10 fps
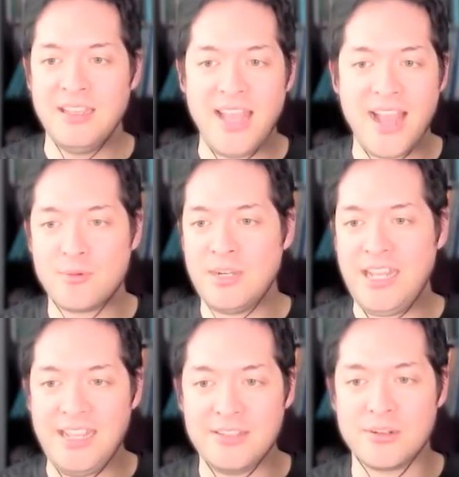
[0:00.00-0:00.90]

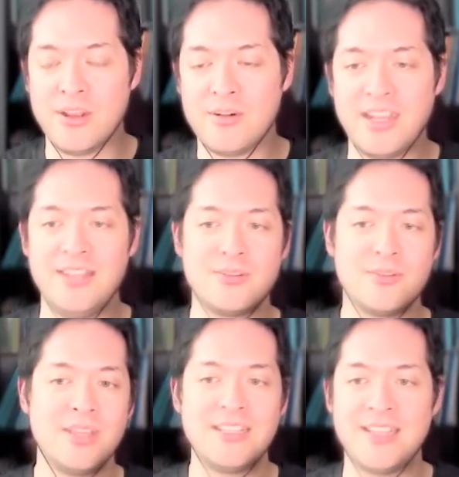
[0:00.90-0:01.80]
equities or tokens or
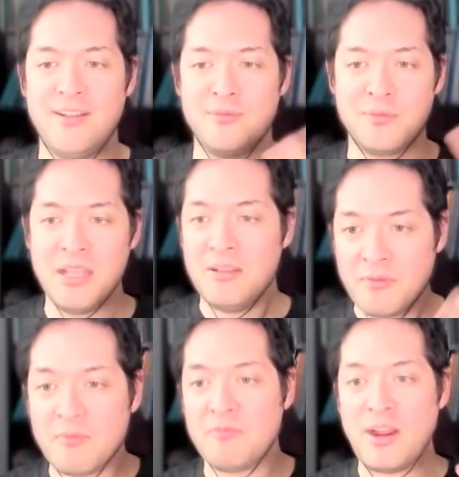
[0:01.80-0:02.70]
things that have
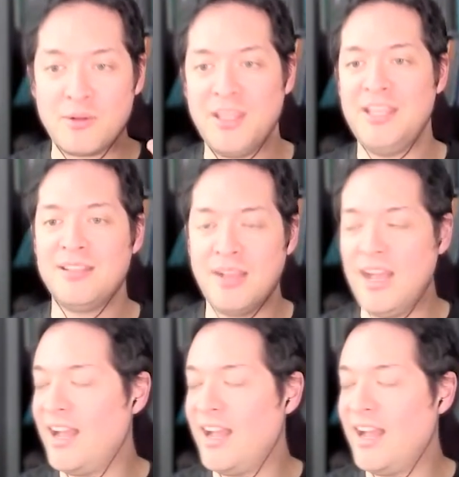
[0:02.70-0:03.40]
fairly